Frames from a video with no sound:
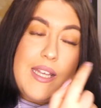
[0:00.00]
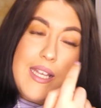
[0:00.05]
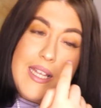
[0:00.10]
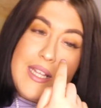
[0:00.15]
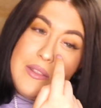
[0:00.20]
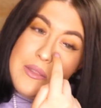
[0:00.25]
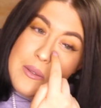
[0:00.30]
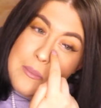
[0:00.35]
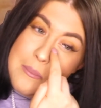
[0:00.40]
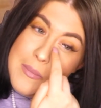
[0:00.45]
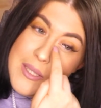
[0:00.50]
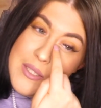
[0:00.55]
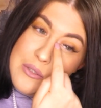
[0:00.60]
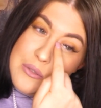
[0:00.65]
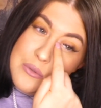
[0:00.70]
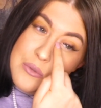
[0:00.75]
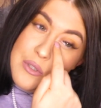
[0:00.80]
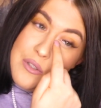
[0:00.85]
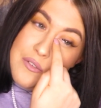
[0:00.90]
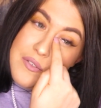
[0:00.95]
in the
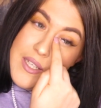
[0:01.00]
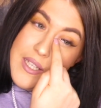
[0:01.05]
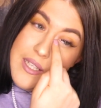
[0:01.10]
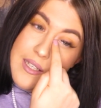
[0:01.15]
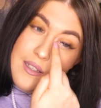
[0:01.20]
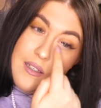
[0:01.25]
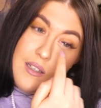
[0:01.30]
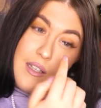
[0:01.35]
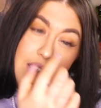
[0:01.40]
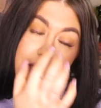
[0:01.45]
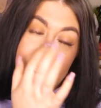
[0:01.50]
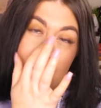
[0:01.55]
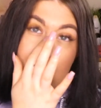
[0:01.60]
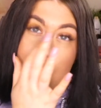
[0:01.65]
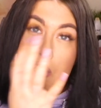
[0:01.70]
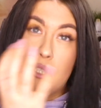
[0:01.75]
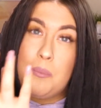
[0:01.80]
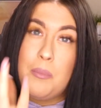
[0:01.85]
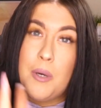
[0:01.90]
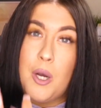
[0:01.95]
middle of here, like
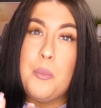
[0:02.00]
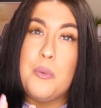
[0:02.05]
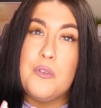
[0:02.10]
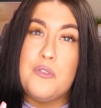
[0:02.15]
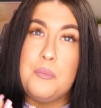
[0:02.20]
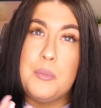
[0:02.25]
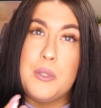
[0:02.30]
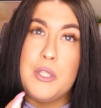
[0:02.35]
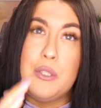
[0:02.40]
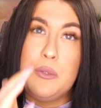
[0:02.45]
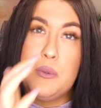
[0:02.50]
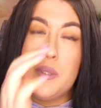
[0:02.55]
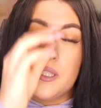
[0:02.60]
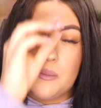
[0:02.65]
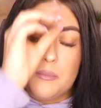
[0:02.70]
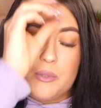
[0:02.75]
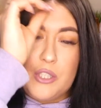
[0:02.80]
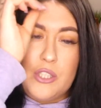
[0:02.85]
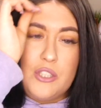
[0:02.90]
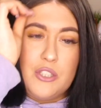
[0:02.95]
just a pop of blue, and
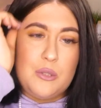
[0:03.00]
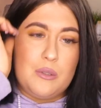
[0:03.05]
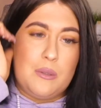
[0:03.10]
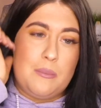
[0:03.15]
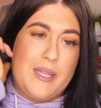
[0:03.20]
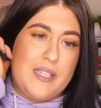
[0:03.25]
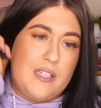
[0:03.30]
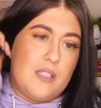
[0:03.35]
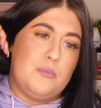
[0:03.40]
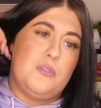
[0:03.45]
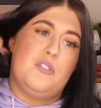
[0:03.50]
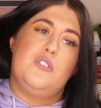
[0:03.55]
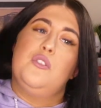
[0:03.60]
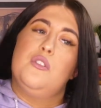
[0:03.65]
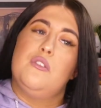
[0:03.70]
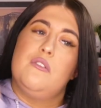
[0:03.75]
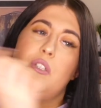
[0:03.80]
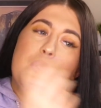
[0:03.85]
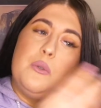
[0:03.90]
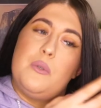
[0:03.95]
I'm going to do a makeup
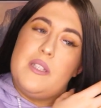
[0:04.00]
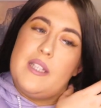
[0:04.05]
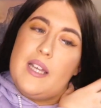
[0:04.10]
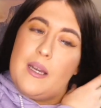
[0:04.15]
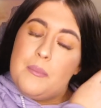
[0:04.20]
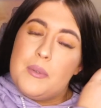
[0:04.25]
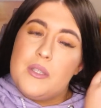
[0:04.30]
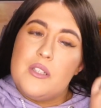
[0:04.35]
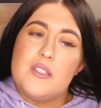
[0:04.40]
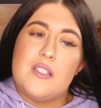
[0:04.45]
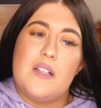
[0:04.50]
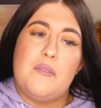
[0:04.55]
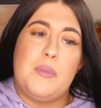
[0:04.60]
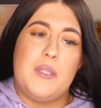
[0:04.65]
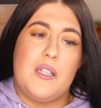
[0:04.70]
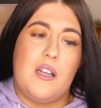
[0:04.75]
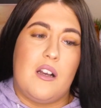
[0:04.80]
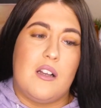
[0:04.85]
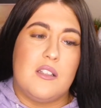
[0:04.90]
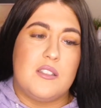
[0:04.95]
tutorial on that because I've
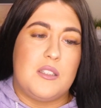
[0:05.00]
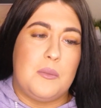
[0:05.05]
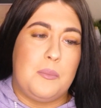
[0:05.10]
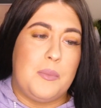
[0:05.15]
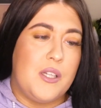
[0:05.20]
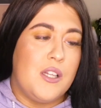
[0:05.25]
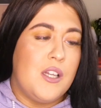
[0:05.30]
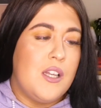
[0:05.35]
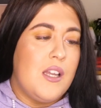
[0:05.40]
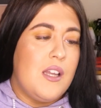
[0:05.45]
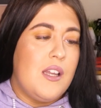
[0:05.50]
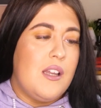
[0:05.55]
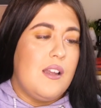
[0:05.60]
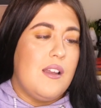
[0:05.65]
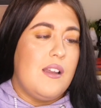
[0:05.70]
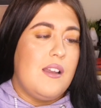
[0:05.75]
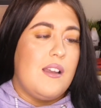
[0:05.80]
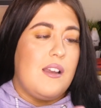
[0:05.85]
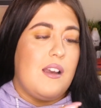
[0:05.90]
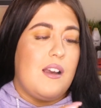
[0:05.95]
been asked. But
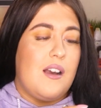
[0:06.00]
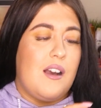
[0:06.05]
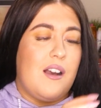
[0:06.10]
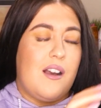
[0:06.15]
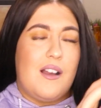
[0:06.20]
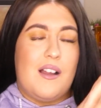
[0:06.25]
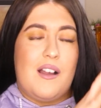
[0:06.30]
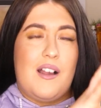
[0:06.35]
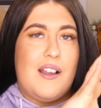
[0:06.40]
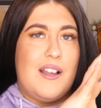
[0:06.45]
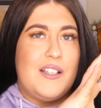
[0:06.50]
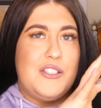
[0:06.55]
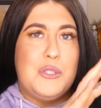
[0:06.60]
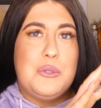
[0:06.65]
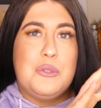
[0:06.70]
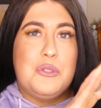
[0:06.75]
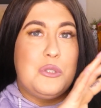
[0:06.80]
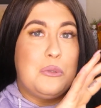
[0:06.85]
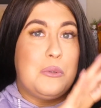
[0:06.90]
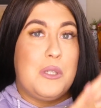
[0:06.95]

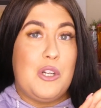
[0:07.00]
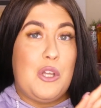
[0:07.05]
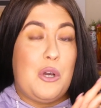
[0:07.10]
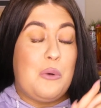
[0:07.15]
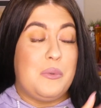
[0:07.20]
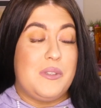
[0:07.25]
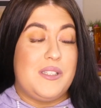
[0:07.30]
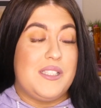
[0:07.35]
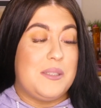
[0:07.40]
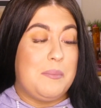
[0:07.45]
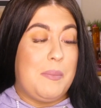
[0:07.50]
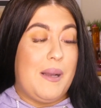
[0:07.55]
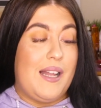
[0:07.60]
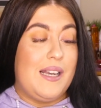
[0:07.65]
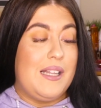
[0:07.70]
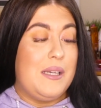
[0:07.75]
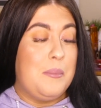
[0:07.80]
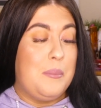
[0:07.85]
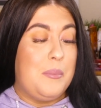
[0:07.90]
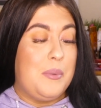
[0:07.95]
you could do a lot with this
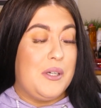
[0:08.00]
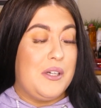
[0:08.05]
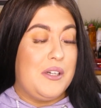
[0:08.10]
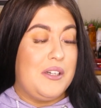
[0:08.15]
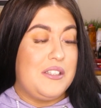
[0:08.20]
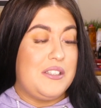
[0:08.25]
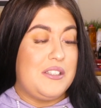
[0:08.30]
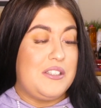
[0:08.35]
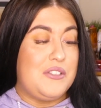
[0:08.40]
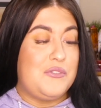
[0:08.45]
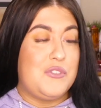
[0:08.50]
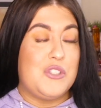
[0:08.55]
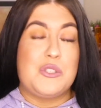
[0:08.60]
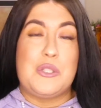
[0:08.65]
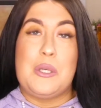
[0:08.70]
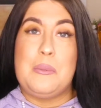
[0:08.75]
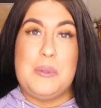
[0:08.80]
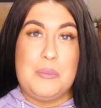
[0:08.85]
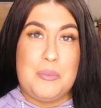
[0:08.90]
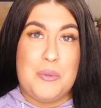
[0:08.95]
palette, but you've just
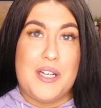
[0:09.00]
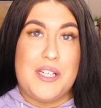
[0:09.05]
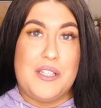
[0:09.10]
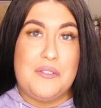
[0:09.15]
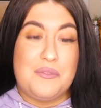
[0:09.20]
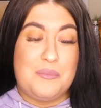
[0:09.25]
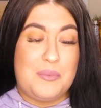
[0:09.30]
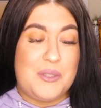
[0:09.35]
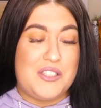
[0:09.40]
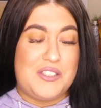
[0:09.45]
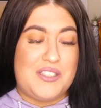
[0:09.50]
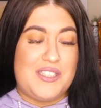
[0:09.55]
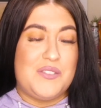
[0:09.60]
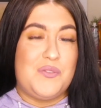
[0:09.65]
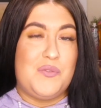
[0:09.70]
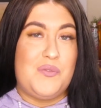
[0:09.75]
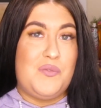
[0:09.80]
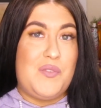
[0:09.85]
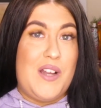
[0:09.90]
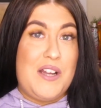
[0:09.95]
got to be brave because it's
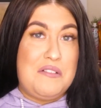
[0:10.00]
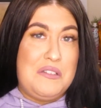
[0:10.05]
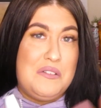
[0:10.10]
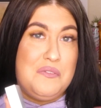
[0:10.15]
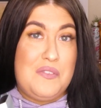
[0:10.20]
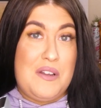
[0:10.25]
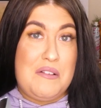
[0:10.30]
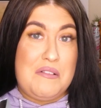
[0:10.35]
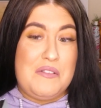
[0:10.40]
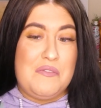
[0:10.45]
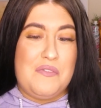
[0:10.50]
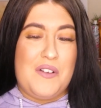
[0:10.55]
very, very